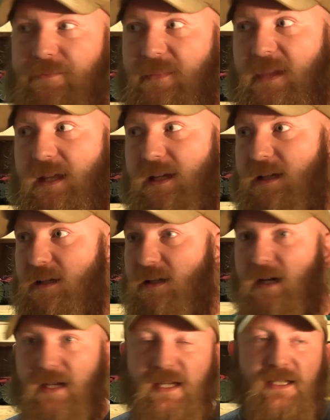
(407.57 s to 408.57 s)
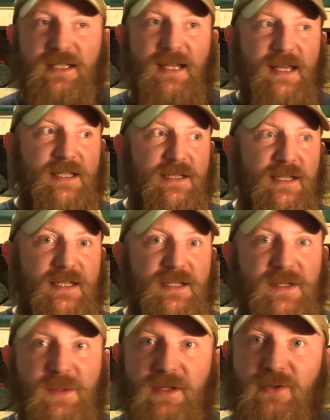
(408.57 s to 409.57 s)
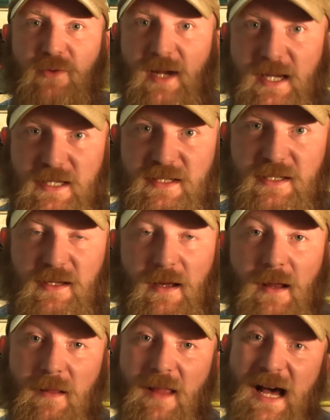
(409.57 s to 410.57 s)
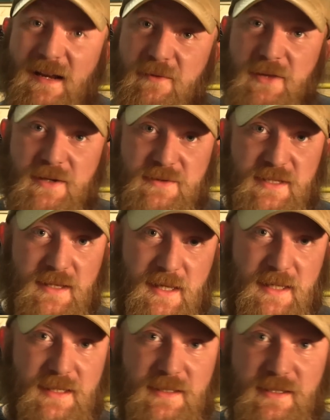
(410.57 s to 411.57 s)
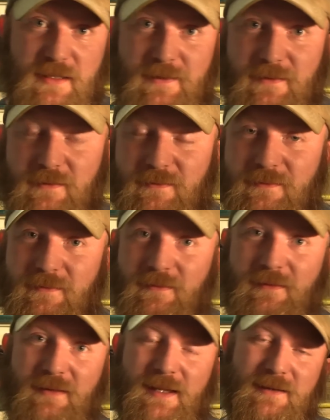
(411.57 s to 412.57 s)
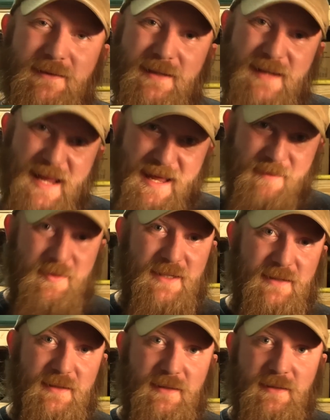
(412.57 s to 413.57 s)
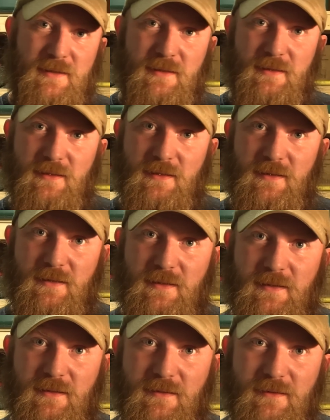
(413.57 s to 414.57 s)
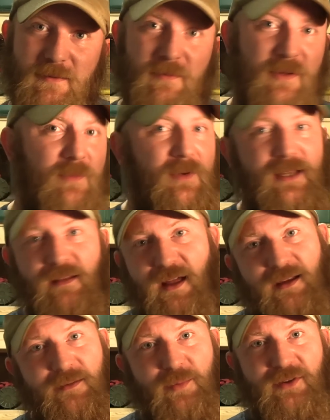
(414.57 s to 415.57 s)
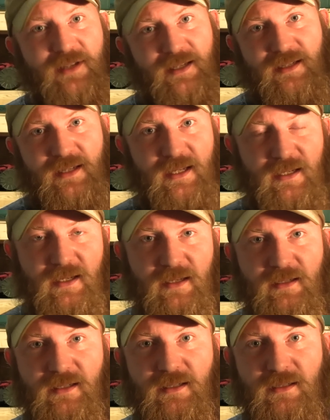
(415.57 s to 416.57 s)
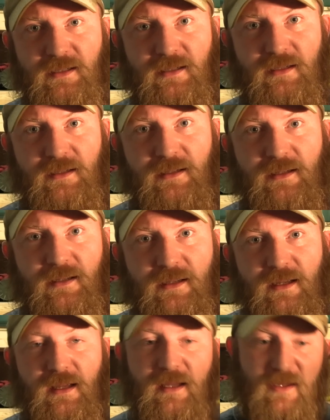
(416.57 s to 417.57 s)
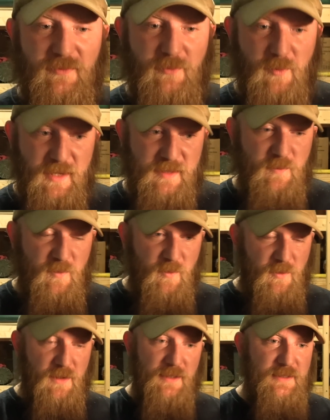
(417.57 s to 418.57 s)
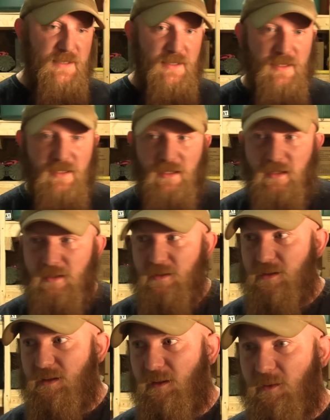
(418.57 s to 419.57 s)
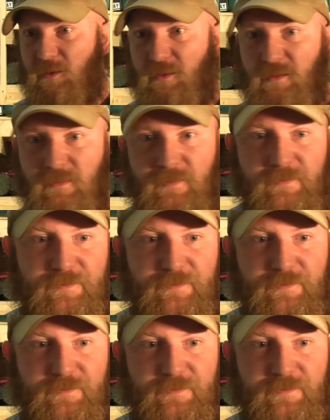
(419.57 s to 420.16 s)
the United States needs to address a lot of those things that happened. That we like to pretend didn't. If we want to